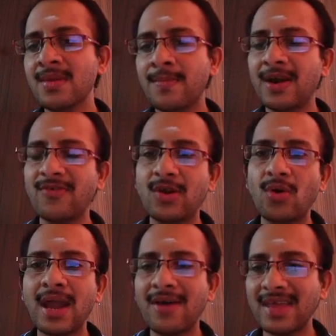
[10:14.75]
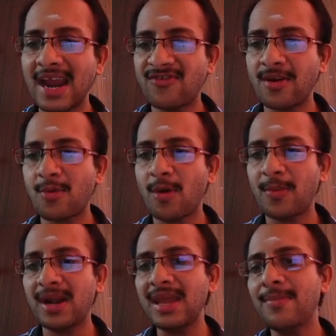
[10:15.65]
but we don't have the actual
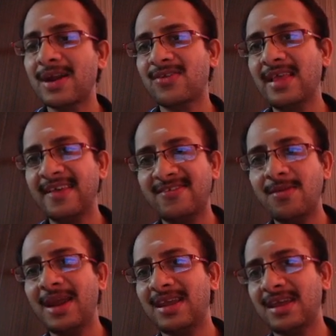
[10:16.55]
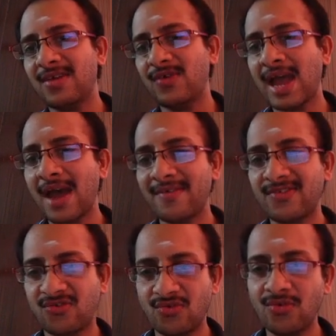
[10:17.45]
probability, but the estimate here we have
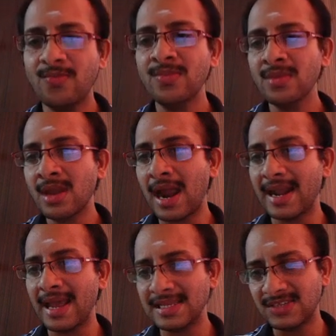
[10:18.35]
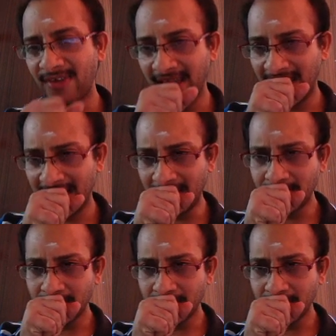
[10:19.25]
is Q, and hence finally